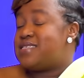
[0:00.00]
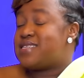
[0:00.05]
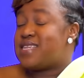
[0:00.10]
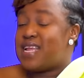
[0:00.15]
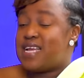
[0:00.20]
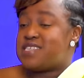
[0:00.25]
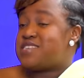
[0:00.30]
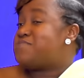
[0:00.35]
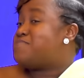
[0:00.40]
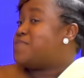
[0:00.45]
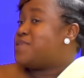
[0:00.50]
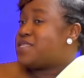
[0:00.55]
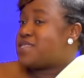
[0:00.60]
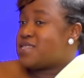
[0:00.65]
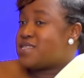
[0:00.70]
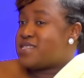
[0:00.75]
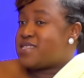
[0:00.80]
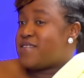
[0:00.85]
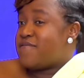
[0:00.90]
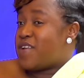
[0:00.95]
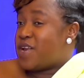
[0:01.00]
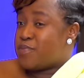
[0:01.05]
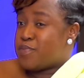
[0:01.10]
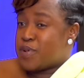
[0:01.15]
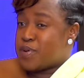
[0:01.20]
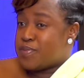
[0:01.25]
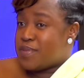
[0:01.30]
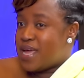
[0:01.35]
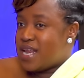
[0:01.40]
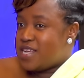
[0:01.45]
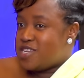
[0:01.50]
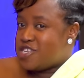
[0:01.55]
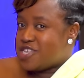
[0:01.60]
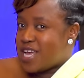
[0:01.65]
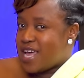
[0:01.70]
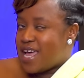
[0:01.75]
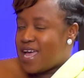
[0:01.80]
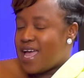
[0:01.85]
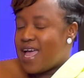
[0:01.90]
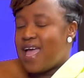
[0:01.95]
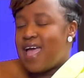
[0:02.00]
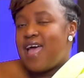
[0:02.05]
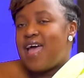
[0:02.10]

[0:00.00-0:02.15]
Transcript: / business development manager.